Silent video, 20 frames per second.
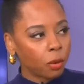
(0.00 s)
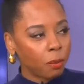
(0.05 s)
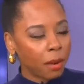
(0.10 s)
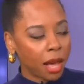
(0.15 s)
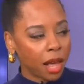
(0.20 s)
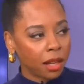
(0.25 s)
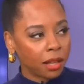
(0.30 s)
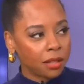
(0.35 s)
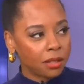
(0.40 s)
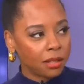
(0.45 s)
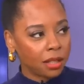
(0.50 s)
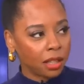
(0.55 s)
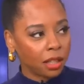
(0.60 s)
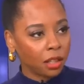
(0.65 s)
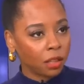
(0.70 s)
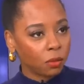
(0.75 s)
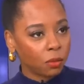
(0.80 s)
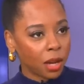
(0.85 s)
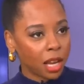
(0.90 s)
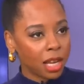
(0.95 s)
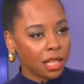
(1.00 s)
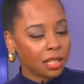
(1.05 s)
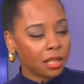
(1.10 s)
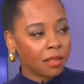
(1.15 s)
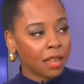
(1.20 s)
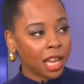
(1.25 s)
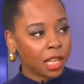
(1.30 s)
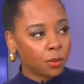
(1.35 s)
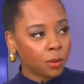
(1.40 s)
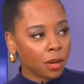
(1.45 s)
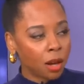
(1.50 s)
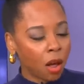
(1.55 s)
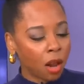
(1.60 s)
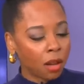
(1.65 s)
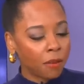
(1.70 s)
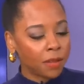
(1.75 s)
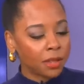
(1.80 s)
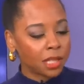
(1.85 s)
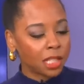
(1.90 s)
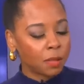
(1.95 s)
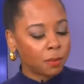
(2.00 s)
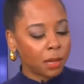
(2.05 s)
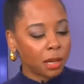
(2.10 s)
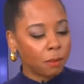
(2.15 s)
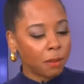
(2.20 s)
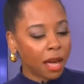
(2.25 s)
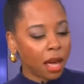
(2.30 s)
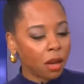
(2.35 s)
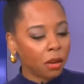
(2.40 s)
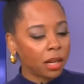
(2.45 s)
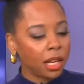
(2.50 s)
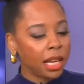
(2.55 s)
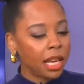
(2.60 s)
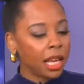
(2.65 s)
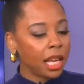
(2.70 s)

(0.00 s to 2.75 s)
Palestinian rights. And that's what all of this has been about.